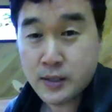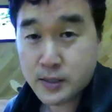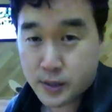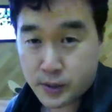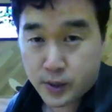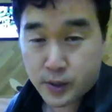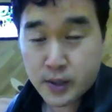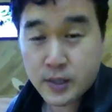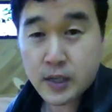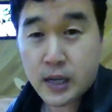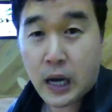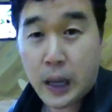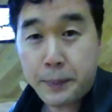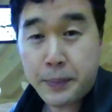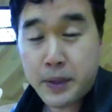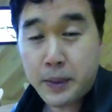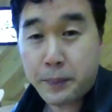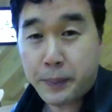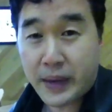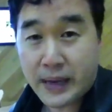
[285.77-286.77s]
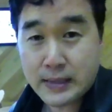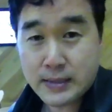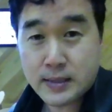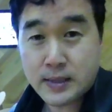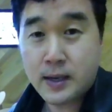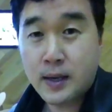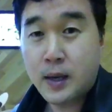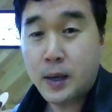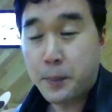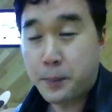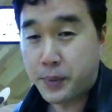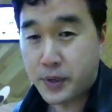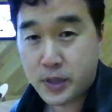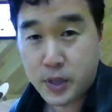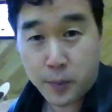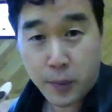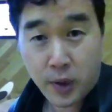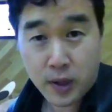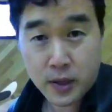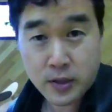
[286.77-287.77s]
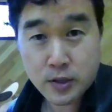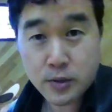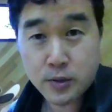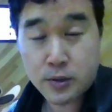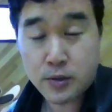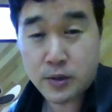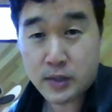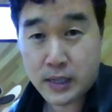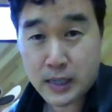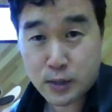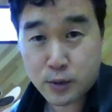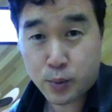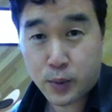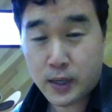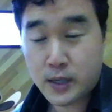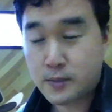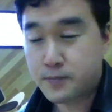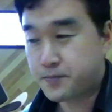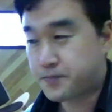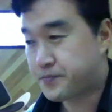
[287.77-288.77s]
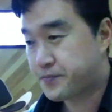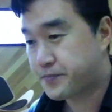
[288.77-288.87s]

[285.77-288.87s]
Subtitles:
So go ahead and copy and paste, put them all into Google, and guess what?